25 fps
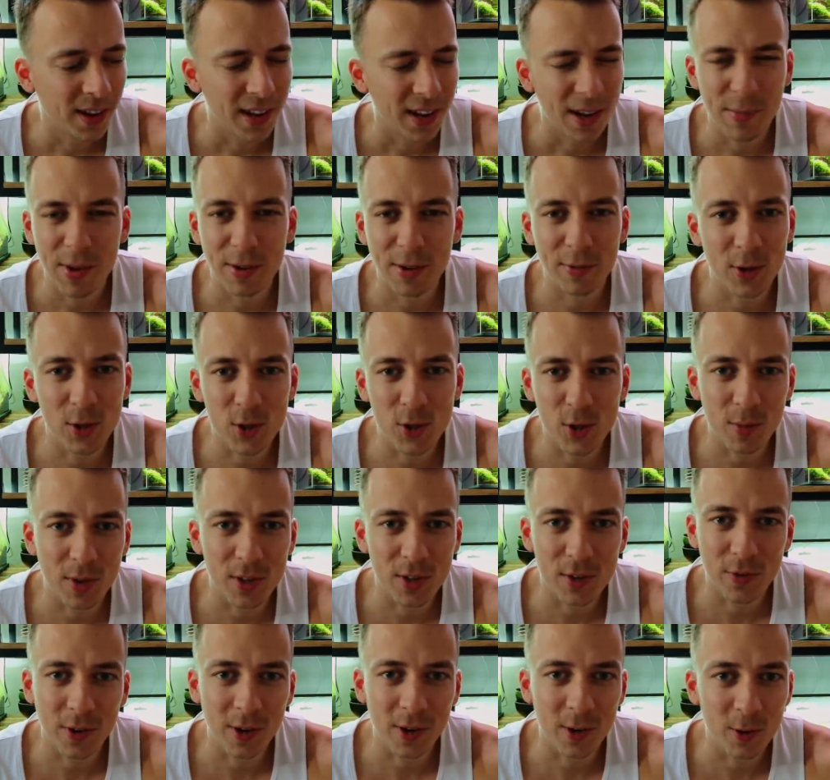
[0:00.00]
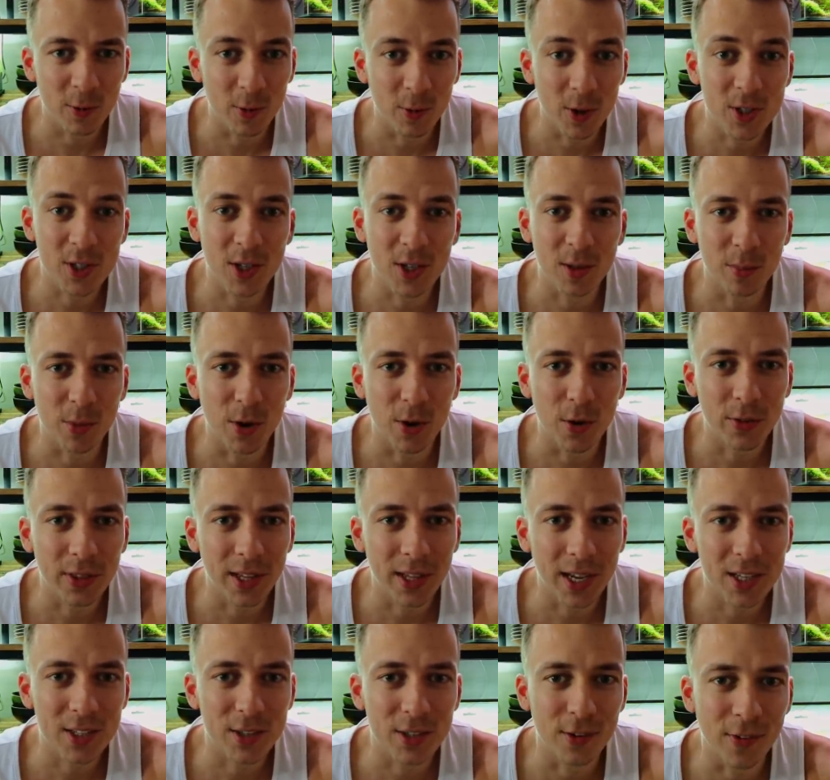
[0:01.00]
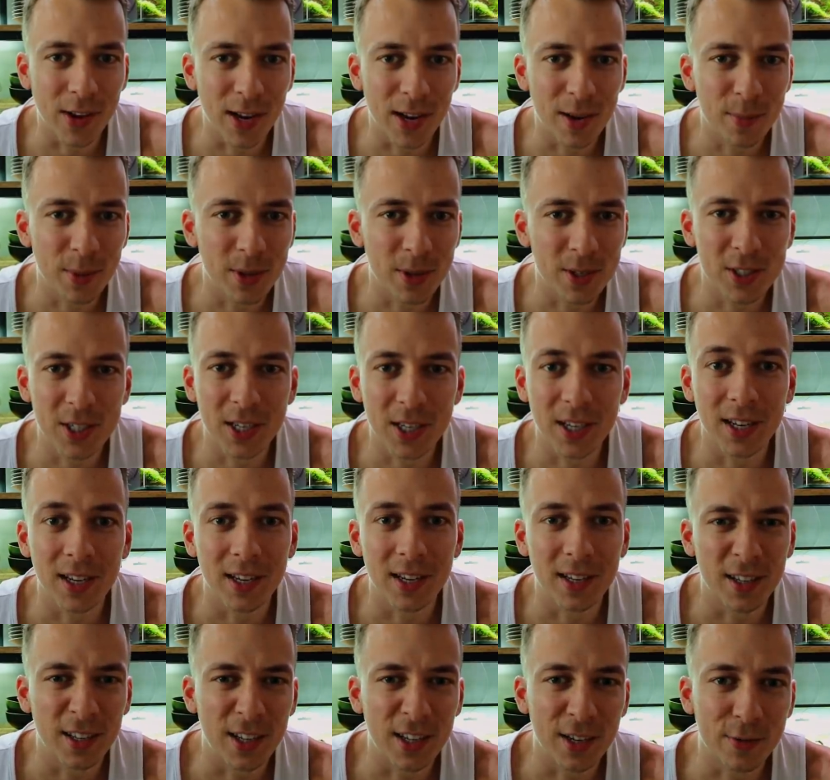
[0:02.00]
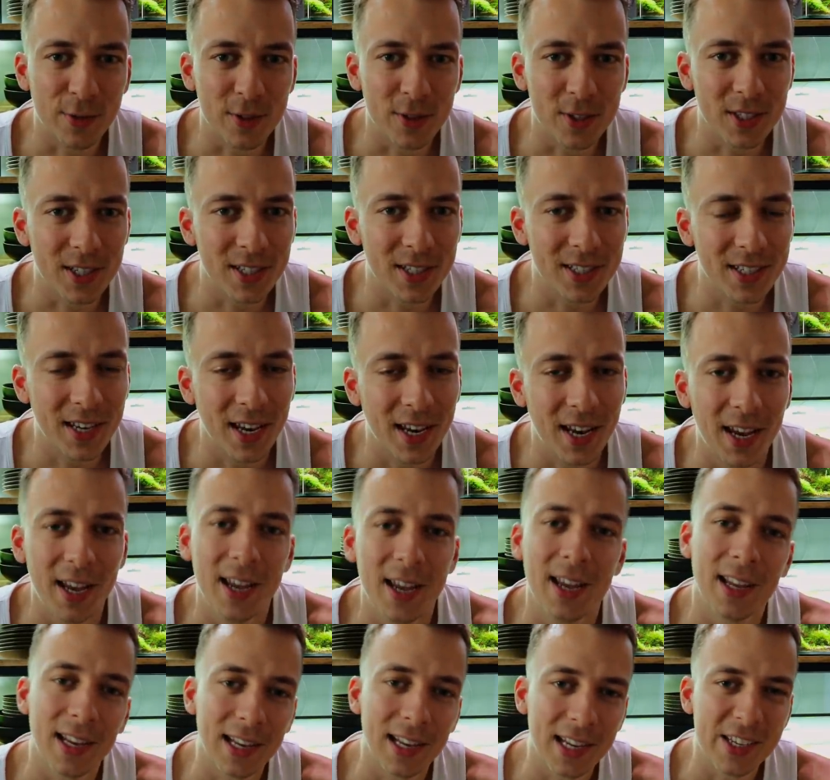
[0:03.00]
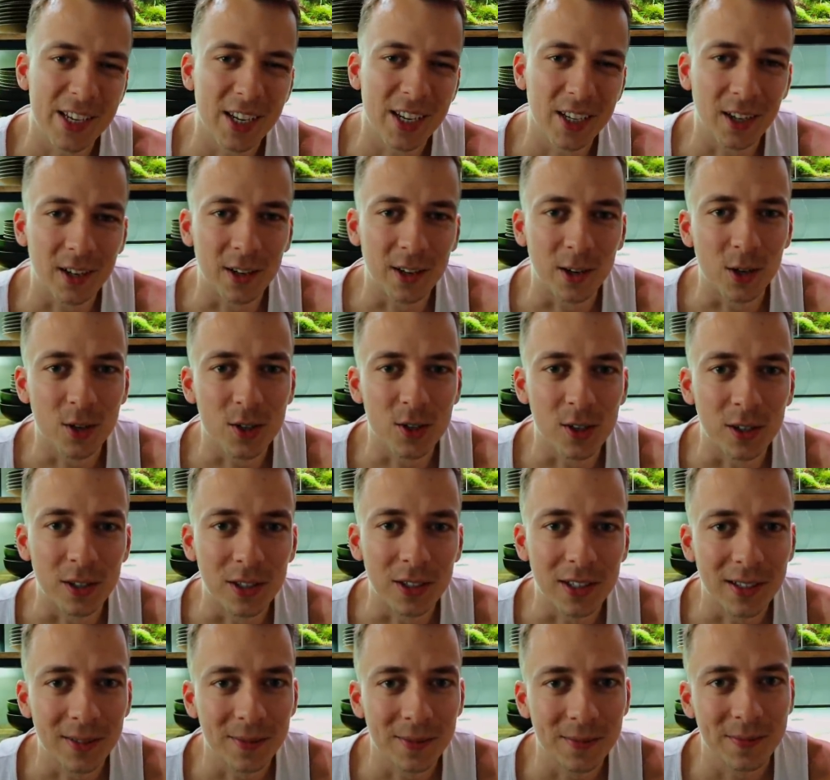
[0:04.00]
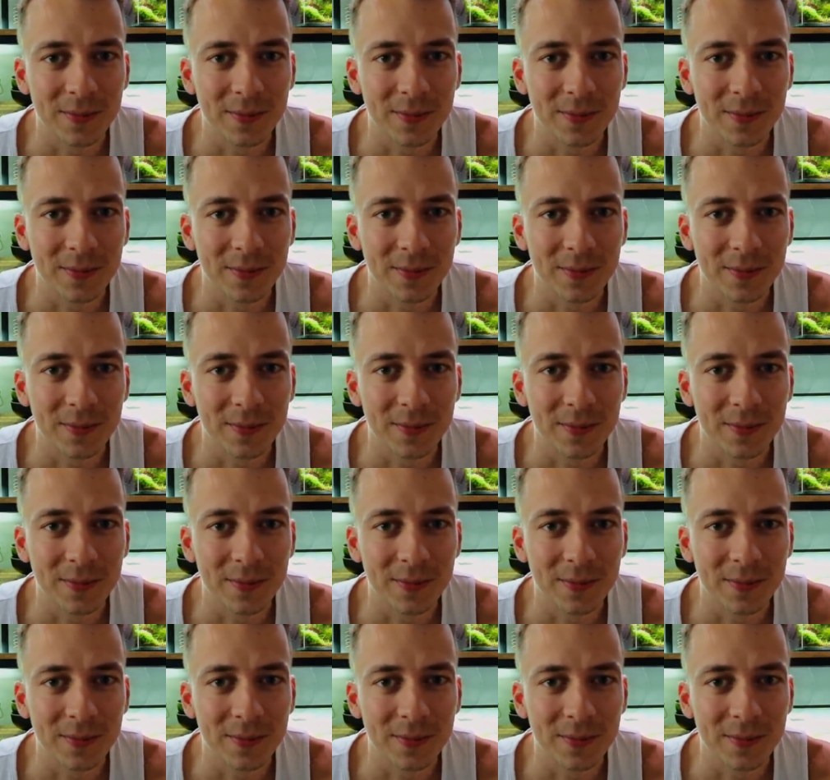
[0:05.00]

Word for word: I'm having so much fun watching both tanks develop and see the, the differences. Let's take a closer look.